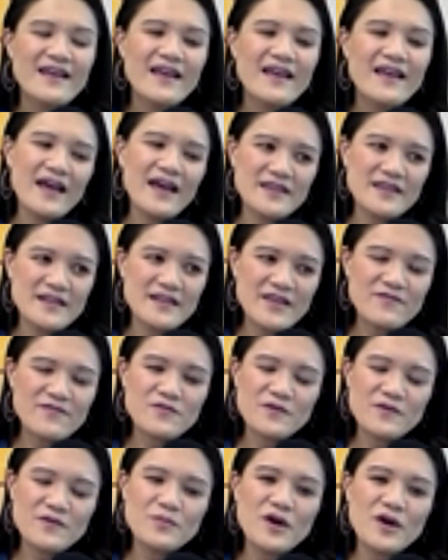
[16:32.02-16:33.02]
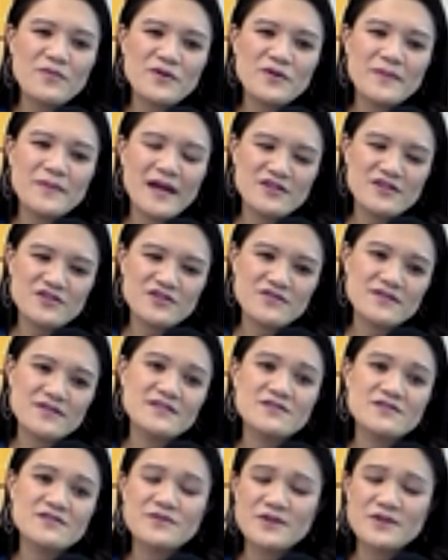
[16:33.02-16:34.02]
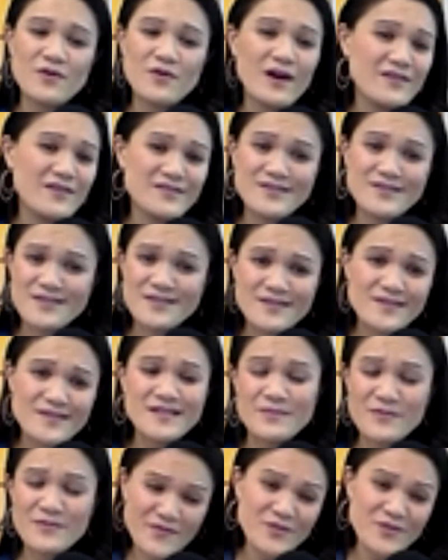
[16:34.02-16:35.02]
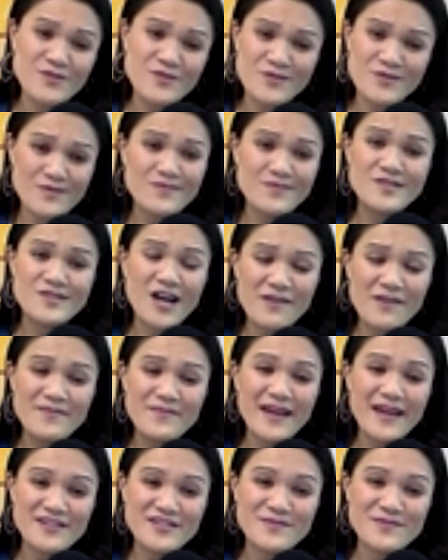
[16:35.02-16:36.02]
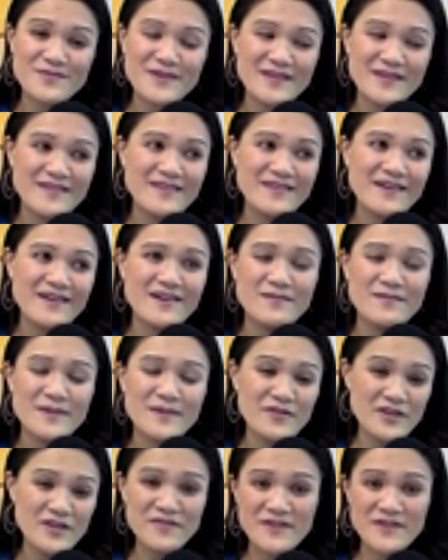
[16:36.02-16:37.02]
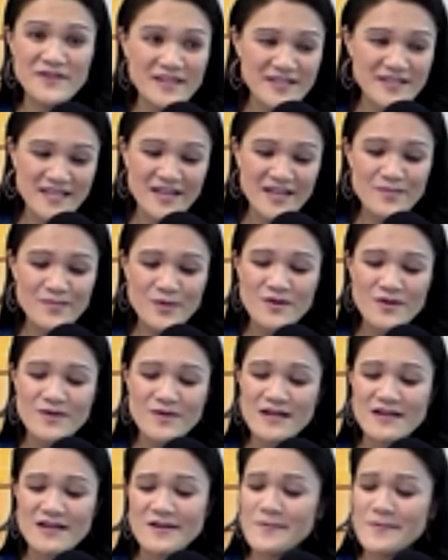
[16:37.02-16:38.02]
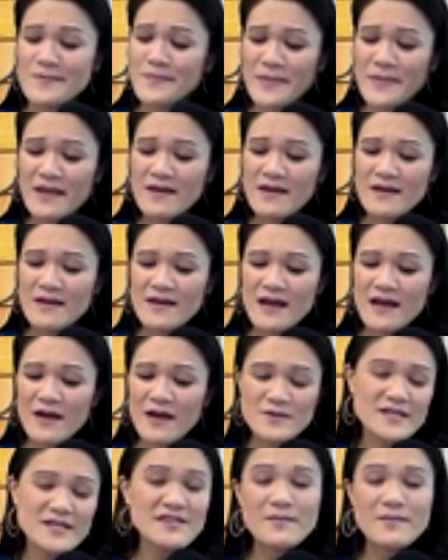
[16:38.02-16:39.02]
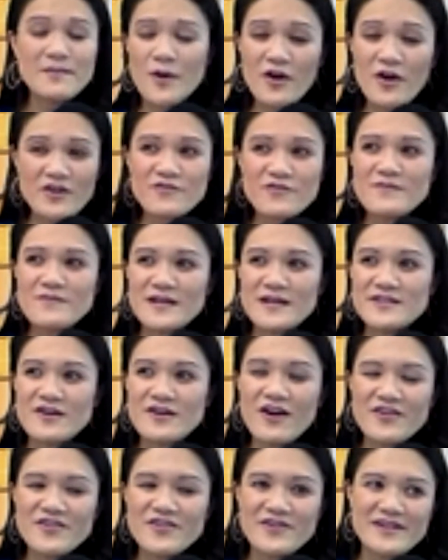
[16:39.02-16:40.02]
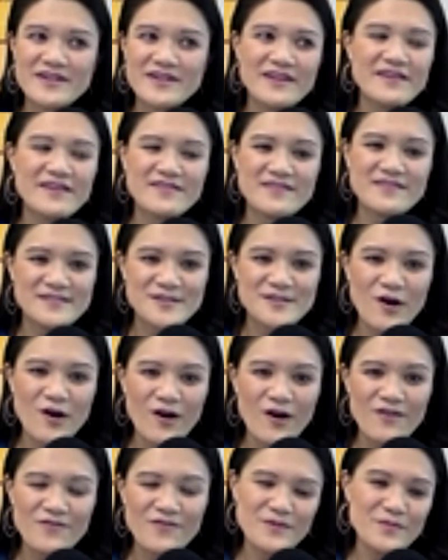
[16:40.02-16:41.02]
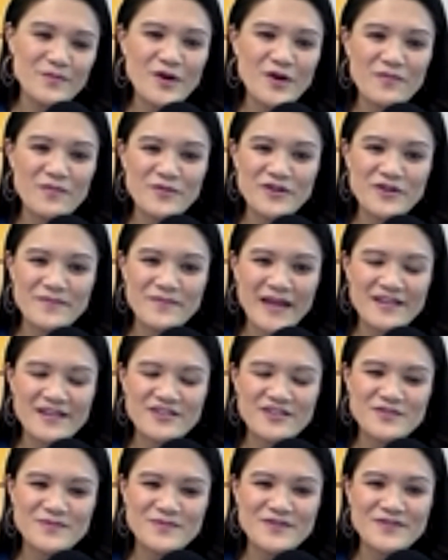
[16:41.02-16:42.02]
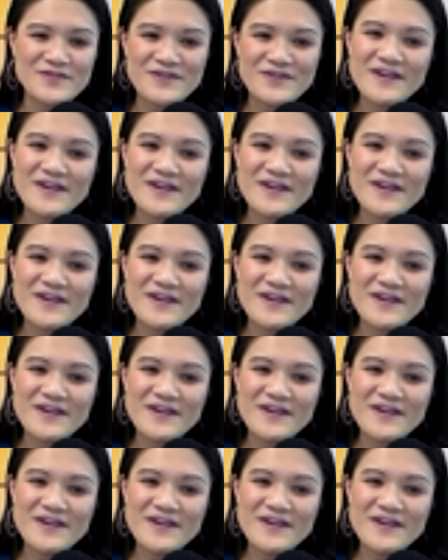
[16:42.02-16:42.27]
And then even for property manager, it still requires some of your time management. Um, I'll give you an example. Um, I was at the park with my daughter and I get this call from the property manager